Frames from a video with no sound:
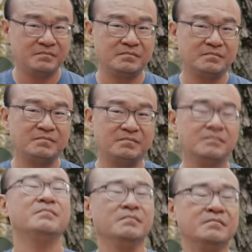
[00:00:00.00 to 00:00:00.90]

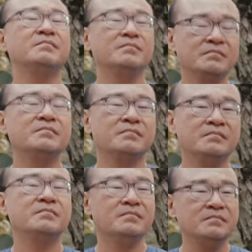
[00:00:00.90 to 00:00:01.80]

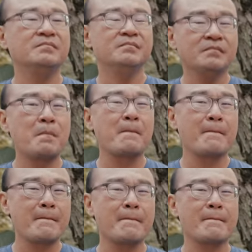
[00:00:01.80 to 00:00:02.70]

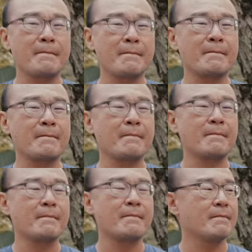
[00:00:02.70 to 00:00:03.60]

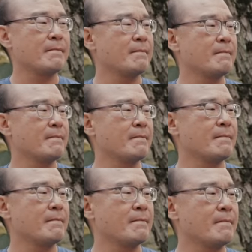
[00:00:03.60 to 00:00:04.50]

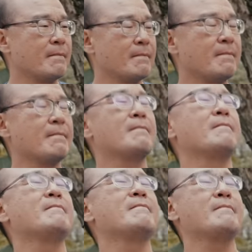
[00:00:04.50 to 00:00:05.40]

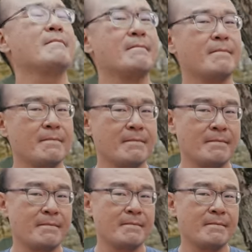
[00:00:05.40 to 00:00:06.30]

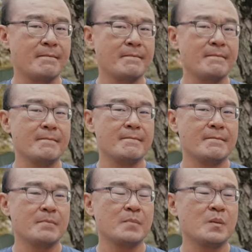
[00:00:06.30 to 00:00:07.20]

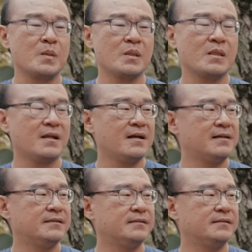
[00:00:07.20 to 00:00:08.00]
(not speaking)